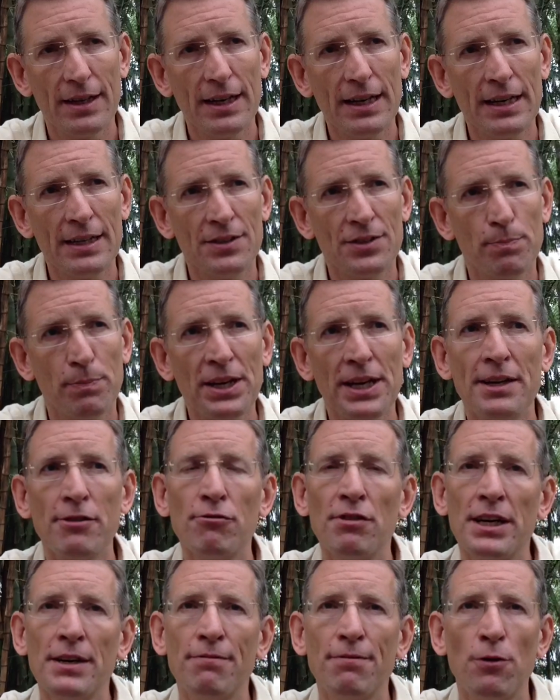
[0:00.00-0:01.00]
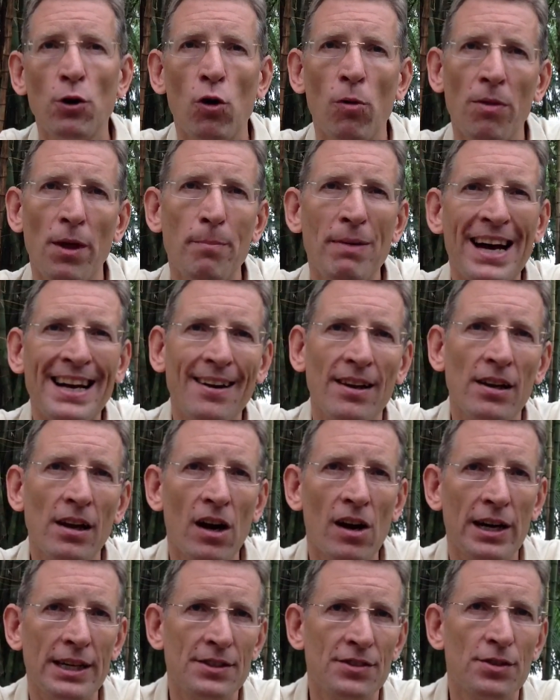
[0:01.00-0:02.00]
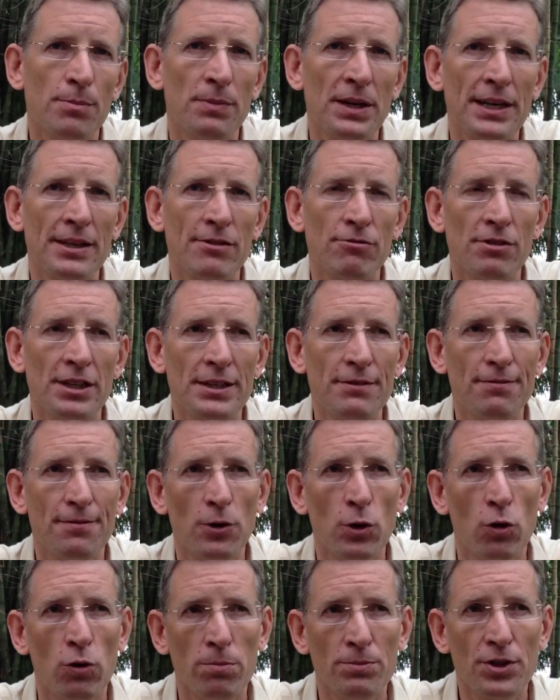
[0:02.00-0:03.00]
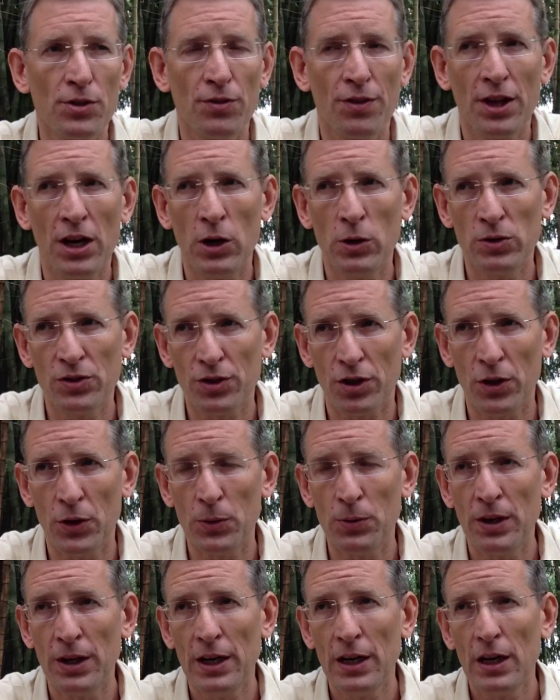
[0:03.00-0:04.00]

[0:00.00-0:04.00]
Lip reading: is being reformed. The battle lines are being reformed on those who